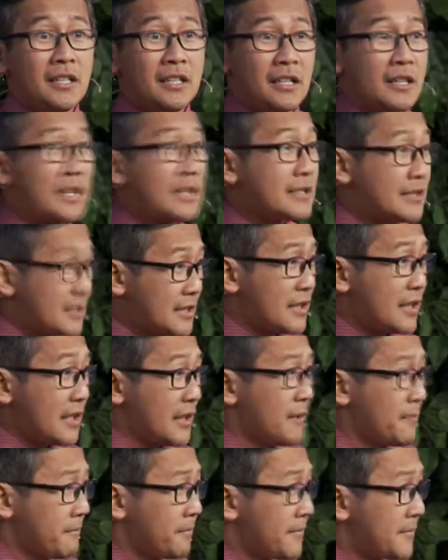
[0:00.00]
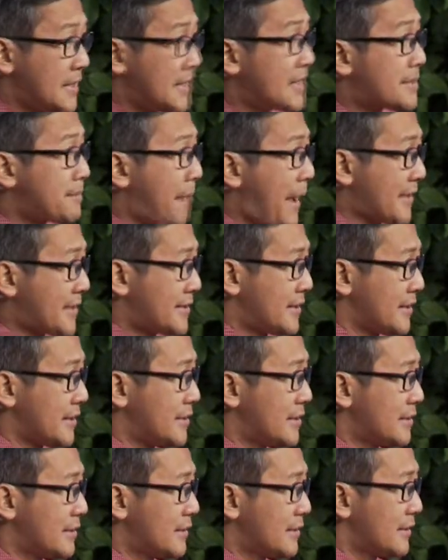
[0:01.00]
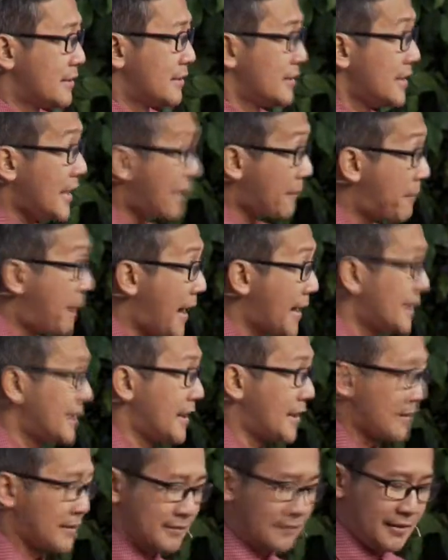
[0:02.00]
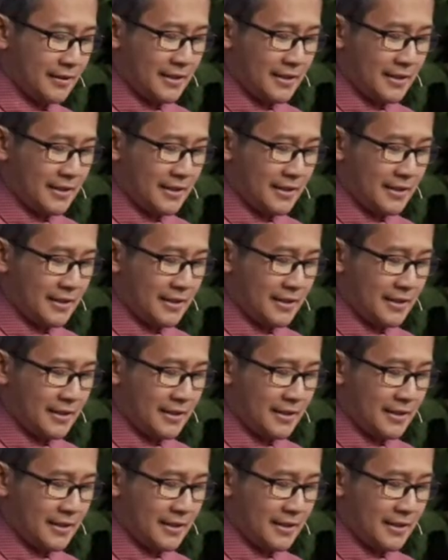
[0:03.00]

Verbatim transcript: this, uh, this passage, the abiding.